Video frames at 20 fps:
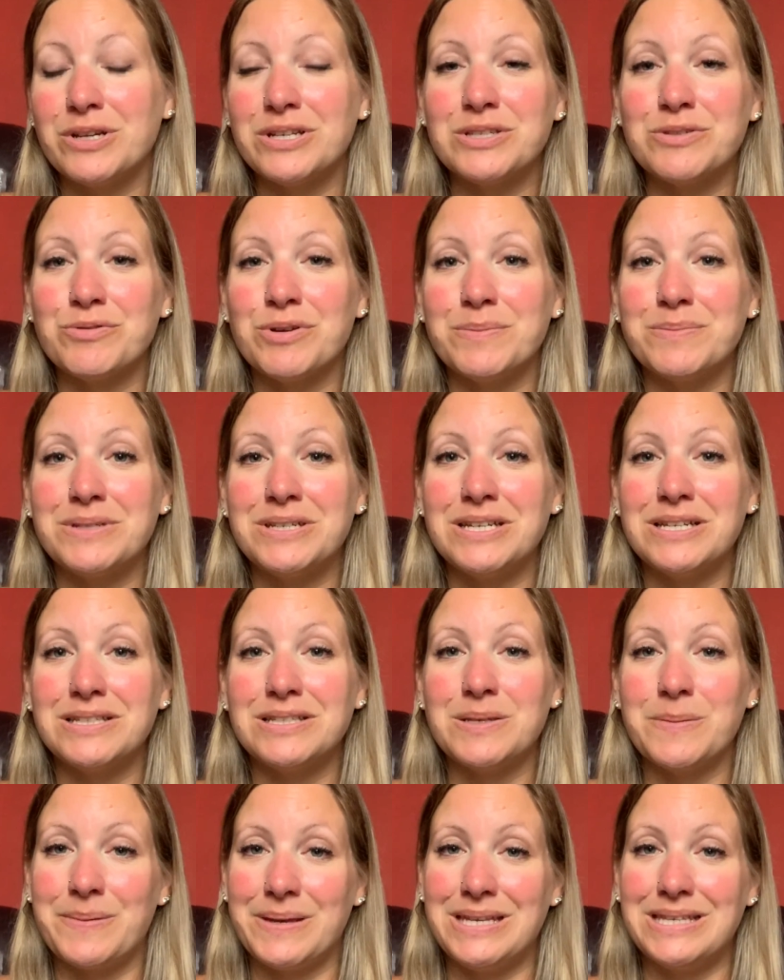has ripped it
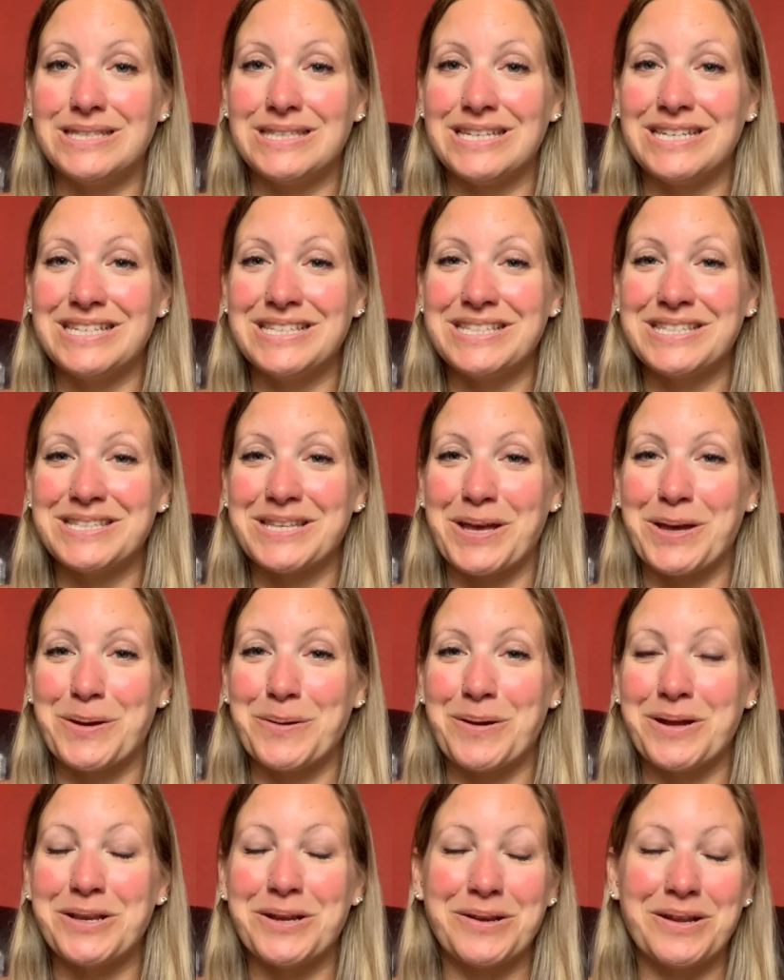to pieces, so
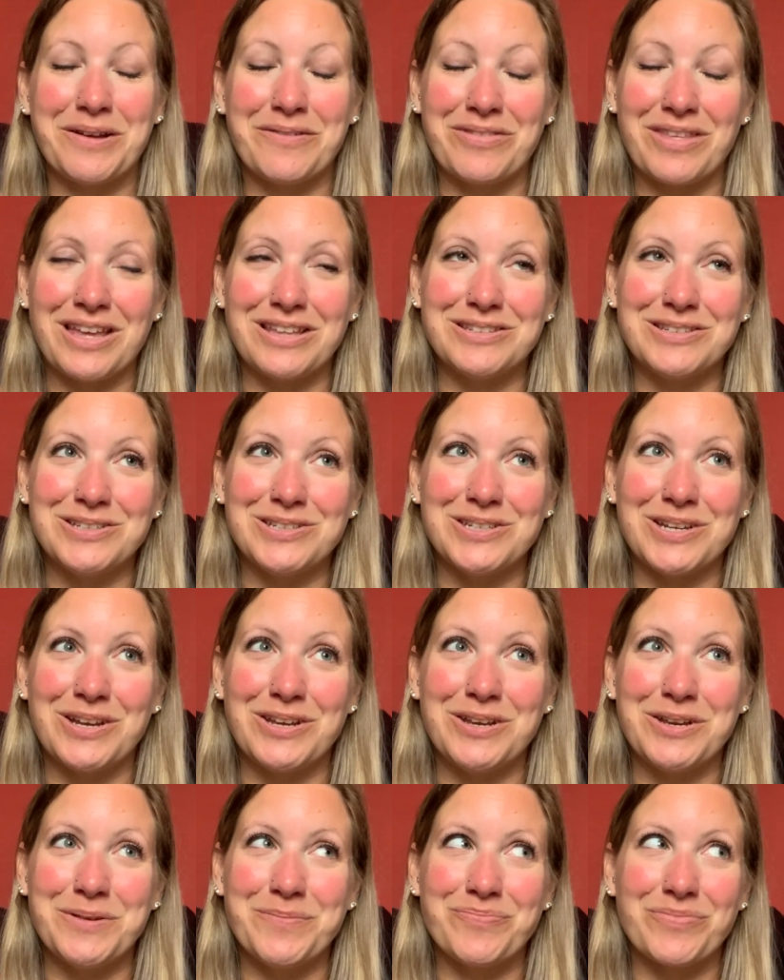I don't have that to show
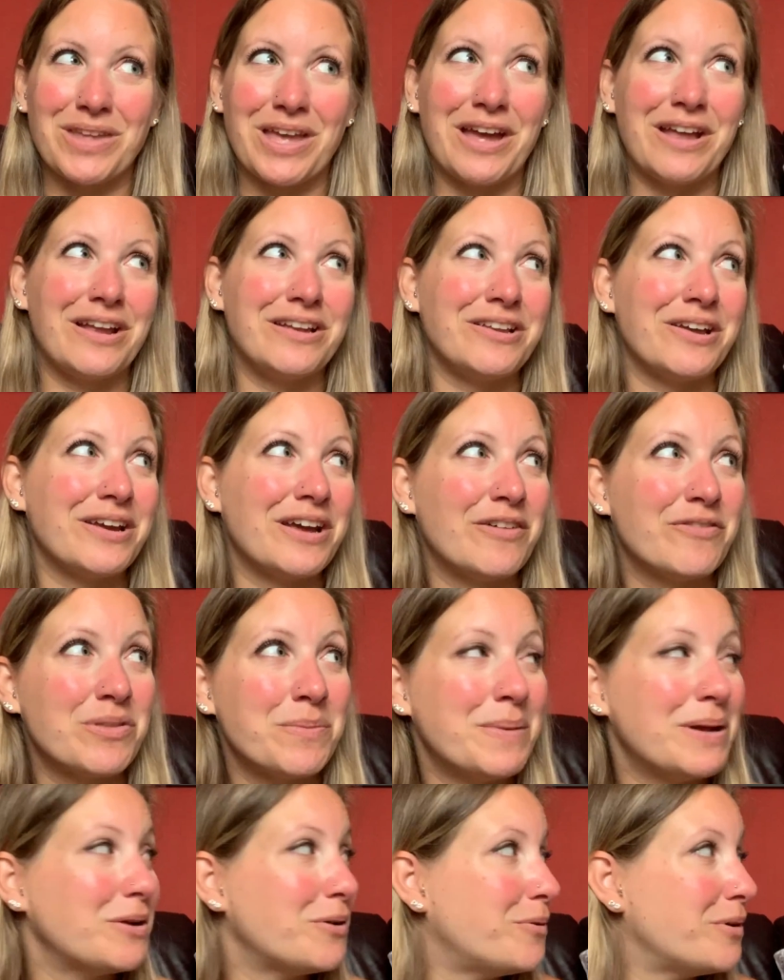you, and I don't have the
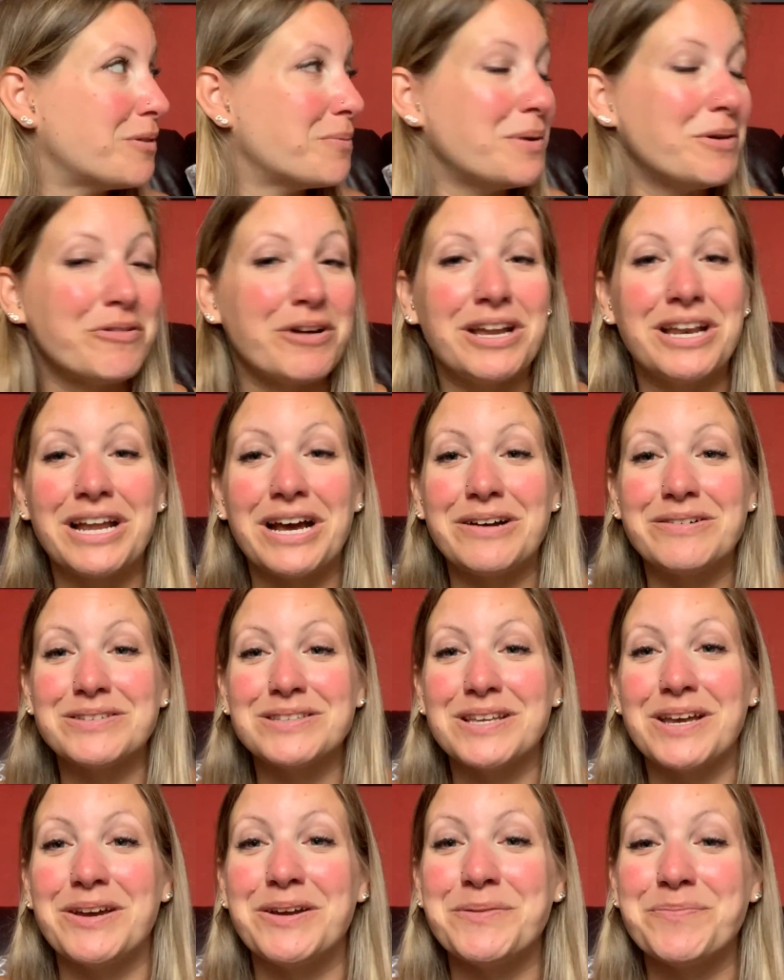medal with me right now,
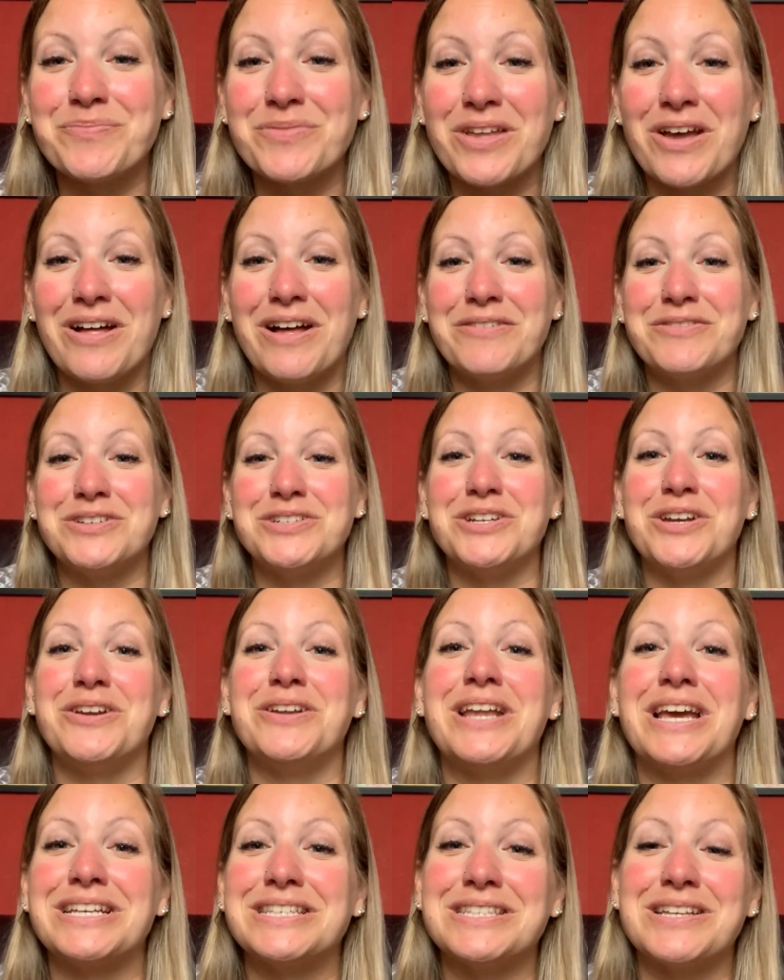so I'll have to show
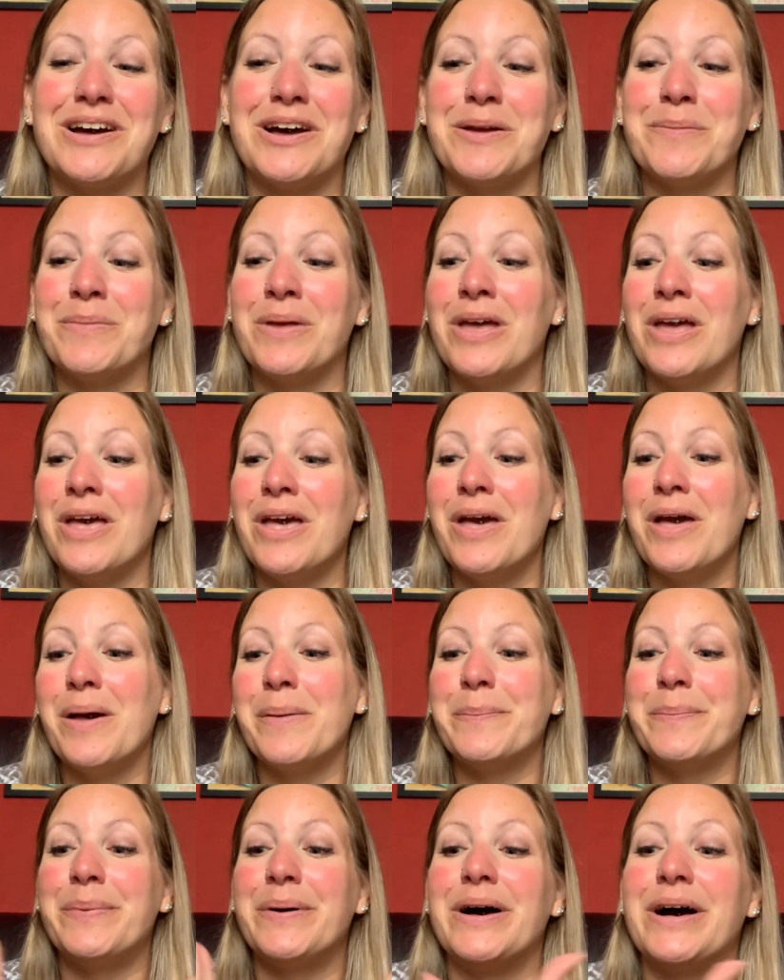you next time.
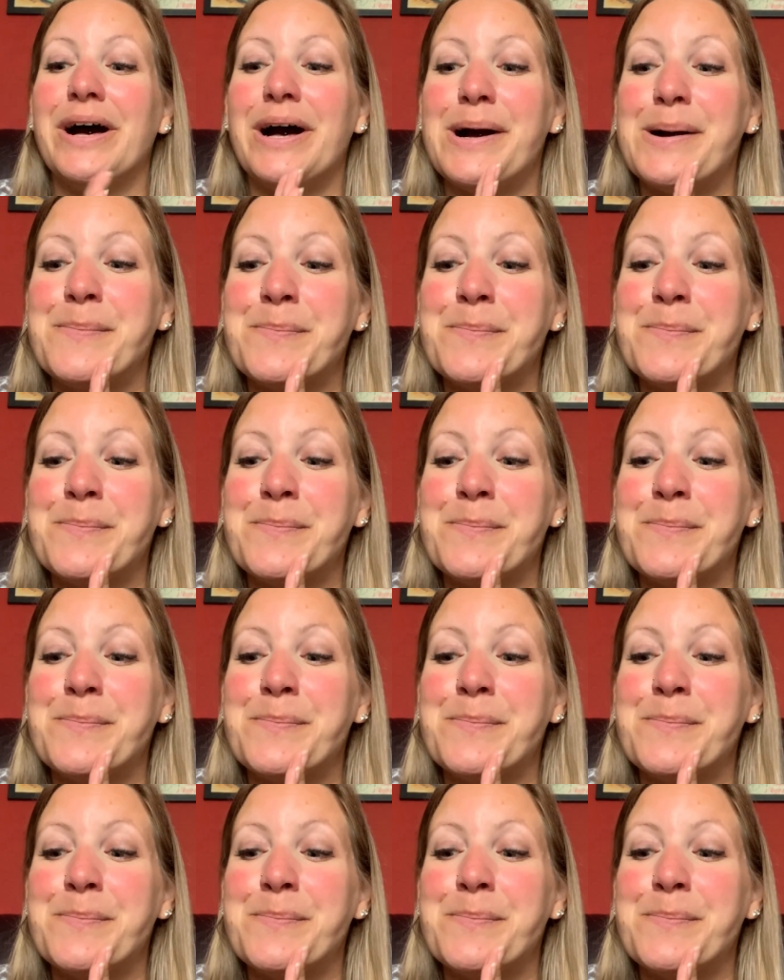But